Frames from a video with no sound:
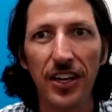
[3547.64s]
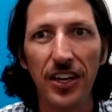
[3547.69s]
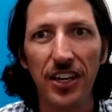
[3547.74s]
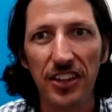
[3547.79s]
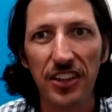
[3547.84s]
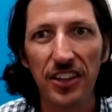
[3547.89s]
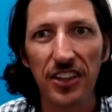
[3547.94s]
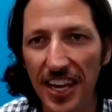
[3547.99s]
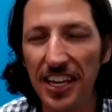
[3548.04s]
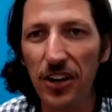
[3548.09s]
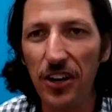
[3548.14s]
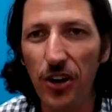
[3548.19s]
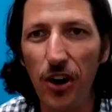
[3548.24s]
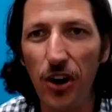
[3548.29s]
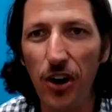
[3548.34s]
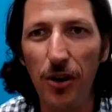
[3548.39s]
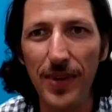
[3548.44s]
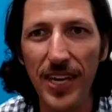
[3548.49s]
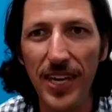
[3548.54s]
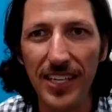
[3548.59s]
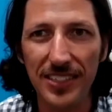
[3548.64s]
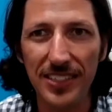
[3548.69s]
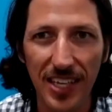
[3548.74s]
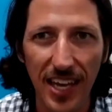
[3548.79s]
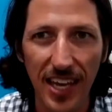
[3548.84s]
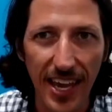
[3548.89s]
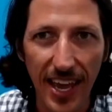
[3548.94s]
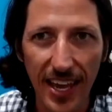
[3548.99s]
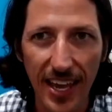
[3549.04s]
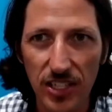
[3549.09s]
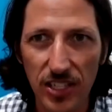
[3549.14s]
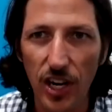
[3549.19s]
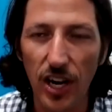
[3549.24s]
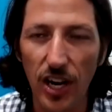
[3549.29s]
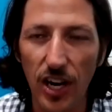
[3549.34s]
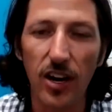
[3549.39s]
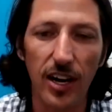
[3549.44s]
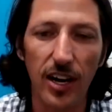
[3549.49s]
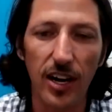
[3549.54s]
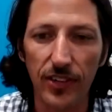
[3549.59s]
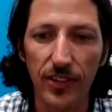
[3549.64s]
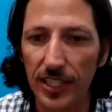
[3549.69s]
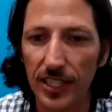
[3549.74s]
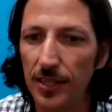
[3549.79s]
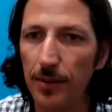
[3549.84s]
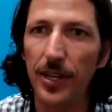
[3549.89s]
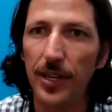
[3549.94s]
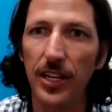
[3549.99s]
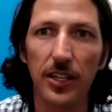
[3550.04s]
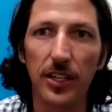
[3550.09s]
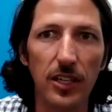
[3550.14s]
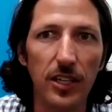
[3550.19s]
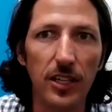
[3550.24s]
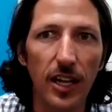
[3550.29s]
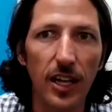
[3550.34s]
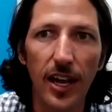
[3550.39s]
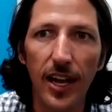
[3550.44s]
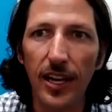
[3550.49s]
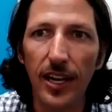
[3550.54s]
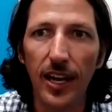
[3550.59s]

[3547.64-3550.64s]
can call me and say, hey, Jared, I've got somebody on the line.